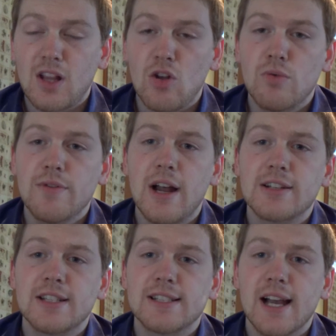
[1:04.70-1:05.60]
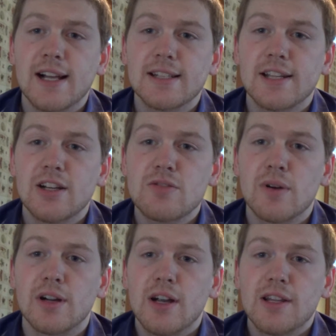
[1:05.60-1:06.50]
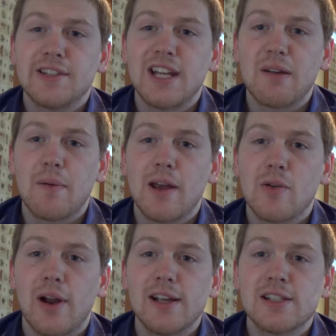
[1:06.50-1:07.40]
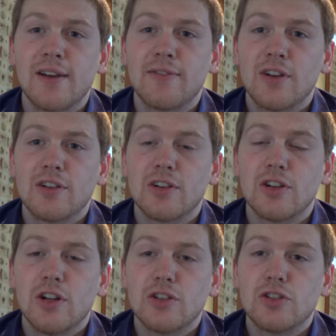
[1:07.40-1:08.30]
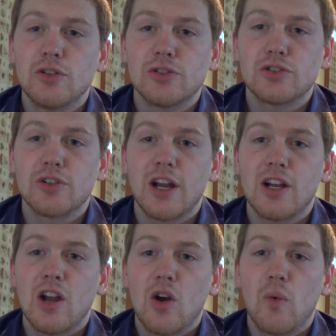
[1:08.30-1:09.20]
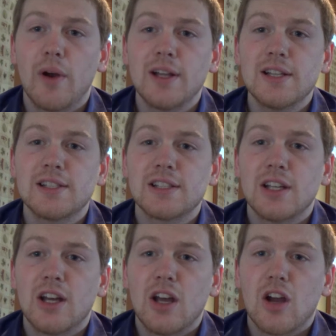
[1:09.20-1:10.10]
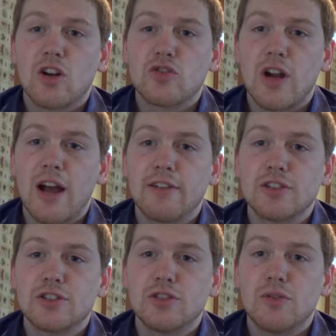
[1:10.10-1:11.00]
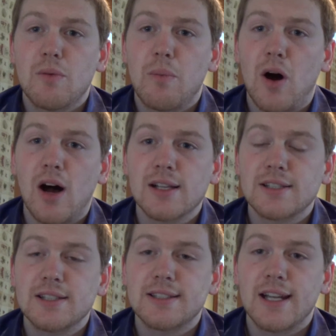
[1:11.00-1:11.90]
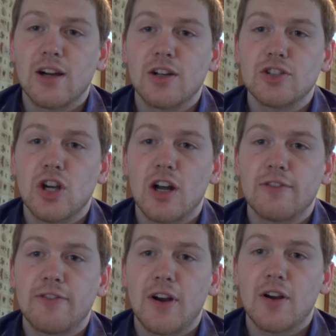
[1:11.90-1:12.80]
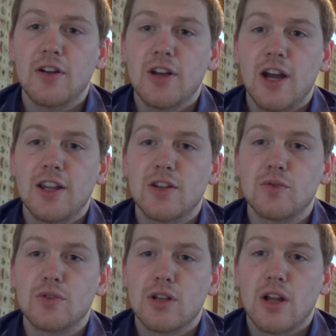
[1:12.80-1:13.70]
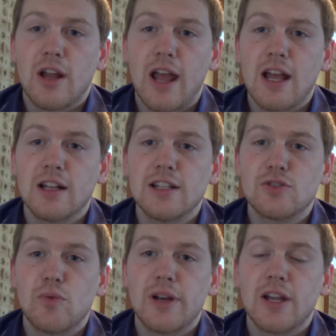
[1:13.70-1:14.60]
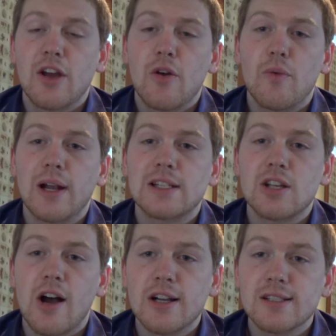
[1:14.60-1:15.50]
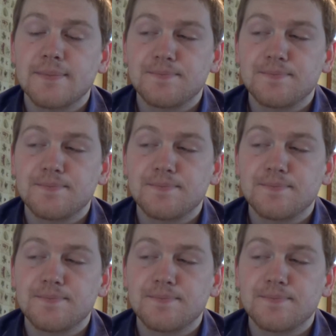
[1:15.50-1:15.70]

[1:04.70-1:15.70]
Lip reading: We'll move now to the second series, where the Tampa Bay Rays, after two straight wins, travel to Boston to take on John Farrell and the AL East winning Red Sox.